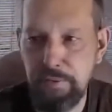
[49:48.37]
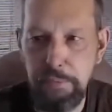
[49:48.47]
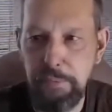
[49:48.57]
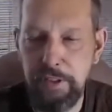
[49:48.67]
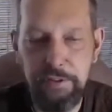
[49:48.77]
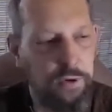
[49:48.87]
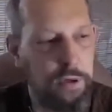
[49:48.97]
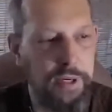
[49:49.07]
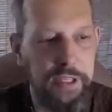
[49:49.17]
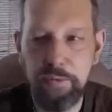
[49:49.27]
3 months, 4
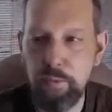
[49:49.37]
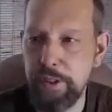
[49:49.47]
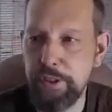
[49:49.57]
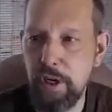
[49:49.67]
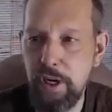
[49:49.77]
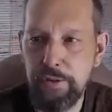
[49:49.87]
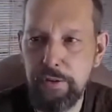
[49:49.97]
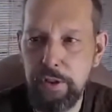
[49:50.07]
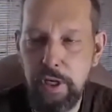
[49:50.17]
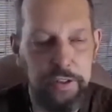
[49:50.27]
months,
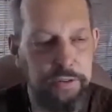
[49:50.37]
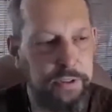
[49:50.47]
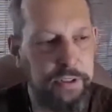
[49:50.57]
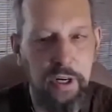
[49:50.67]
jars,